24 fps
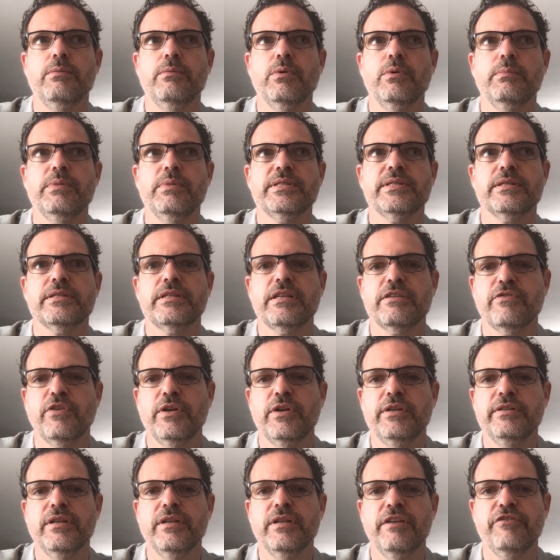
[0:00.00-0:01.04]
successful
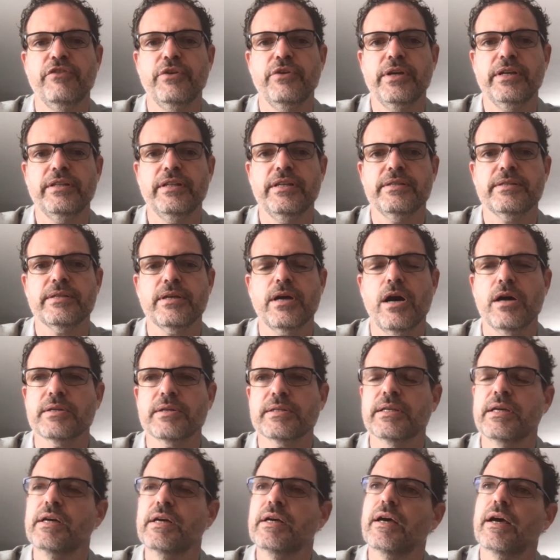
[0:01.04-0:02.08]
in delivering these
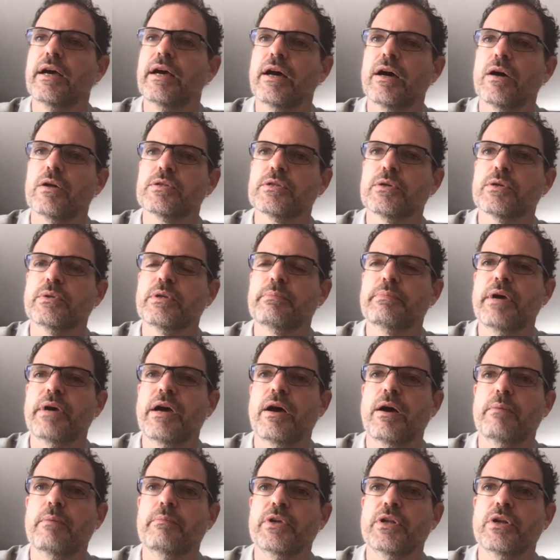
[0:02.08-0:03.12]
cars, also
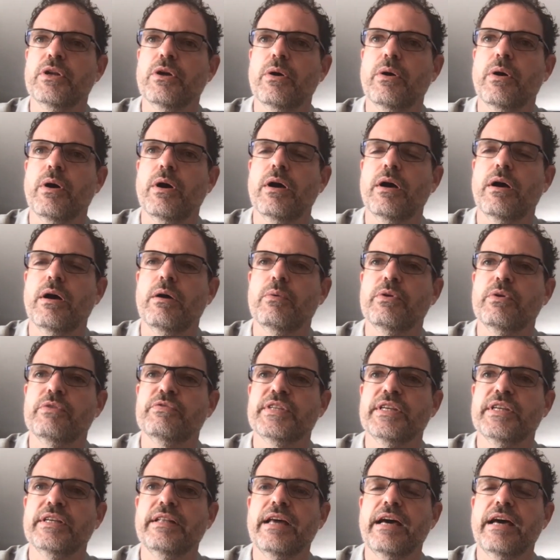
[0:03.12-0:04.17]
we've
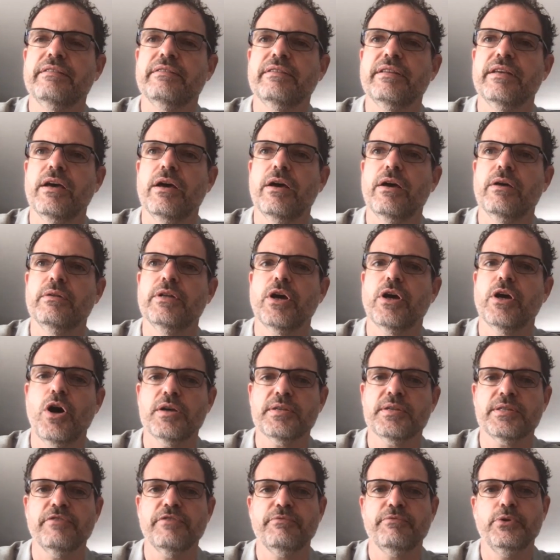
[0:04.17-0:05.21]
seen that the
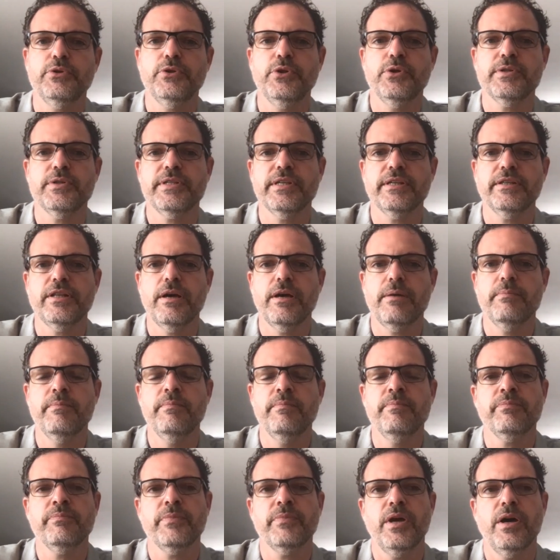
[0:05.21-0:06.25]
cost of producing
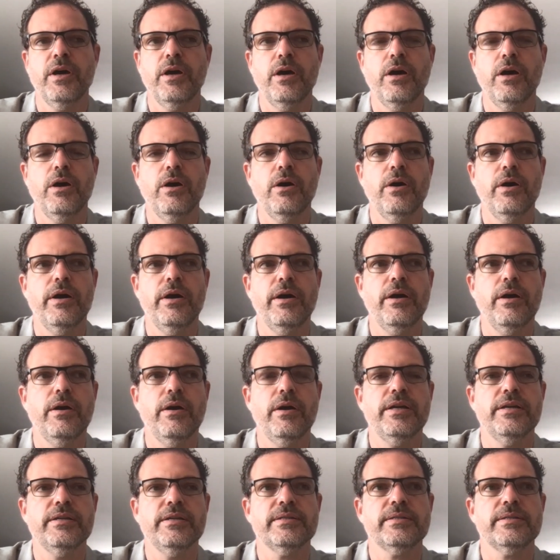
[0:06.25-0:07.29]
them
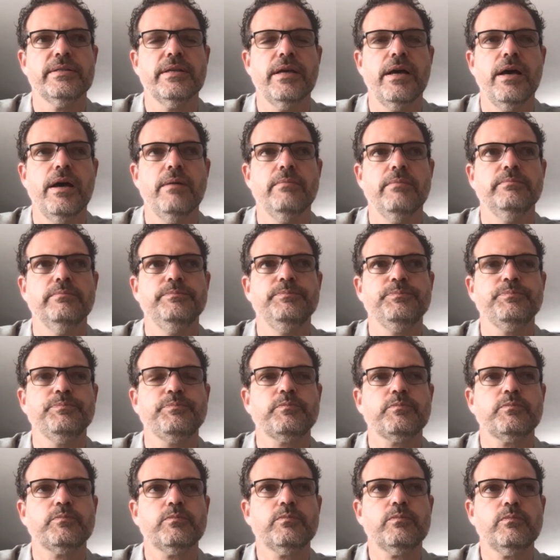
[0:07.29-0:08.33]
is
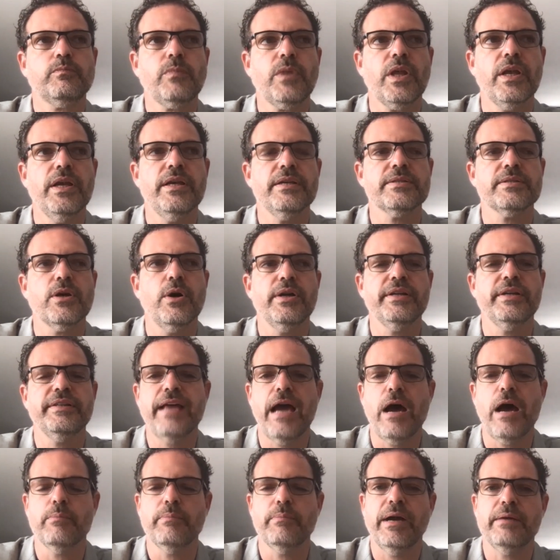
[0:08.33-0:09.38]
going
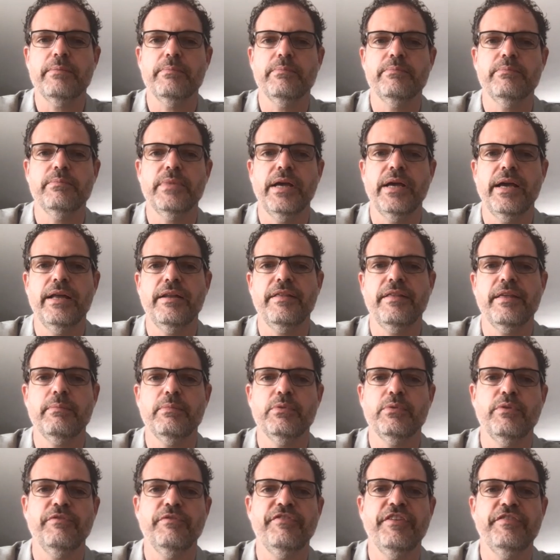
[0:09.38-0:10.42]
down by anything
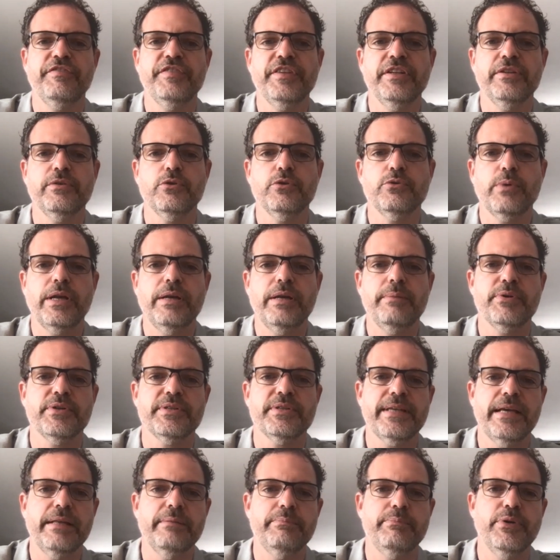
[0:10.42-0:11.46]
between 15 to
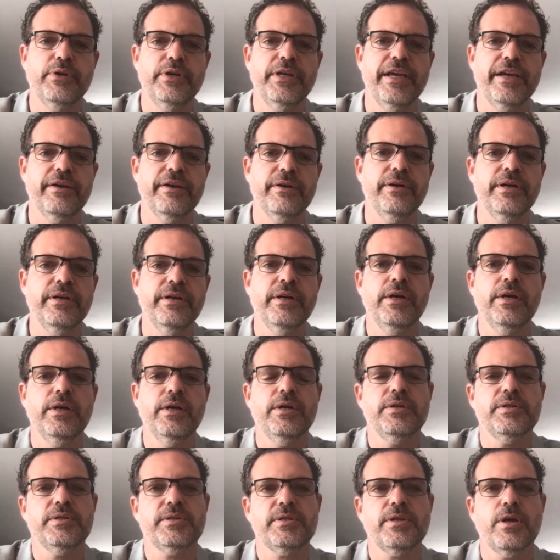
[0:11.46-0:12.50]
20% per year.
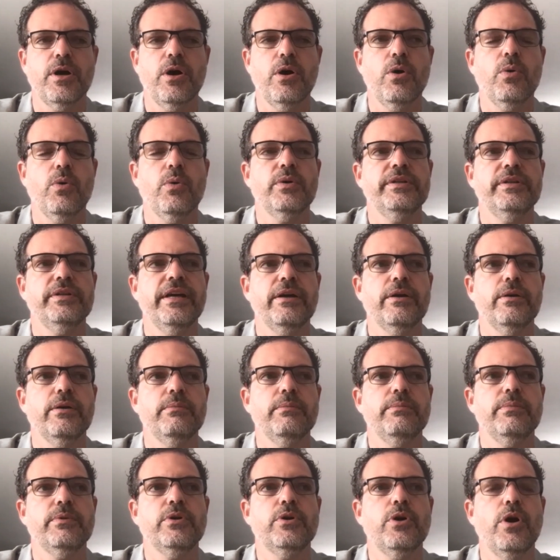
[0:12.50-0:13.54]
So
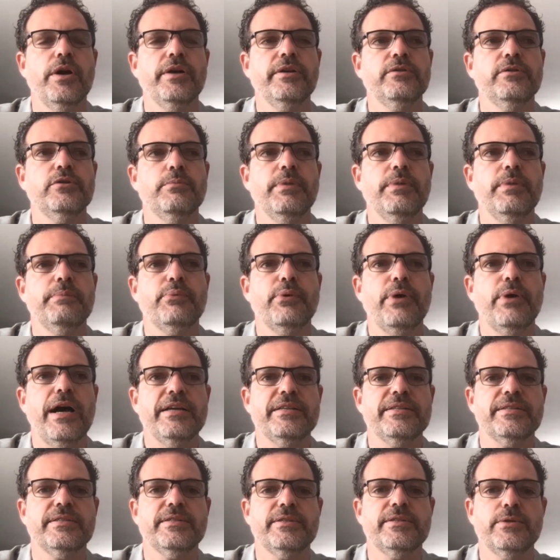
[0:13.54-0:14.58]
they're going to be
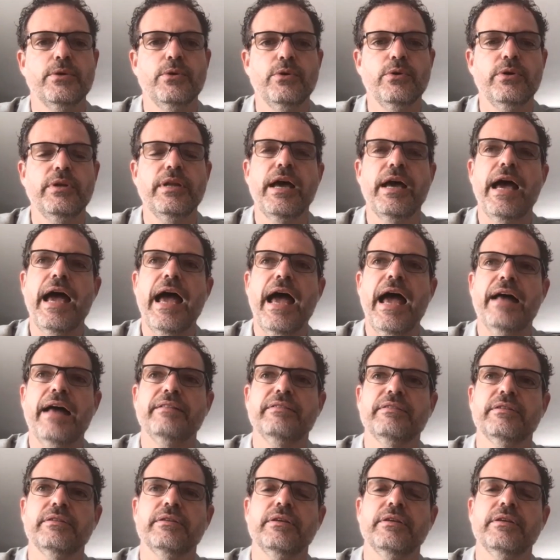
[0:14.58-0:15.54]
priced soon at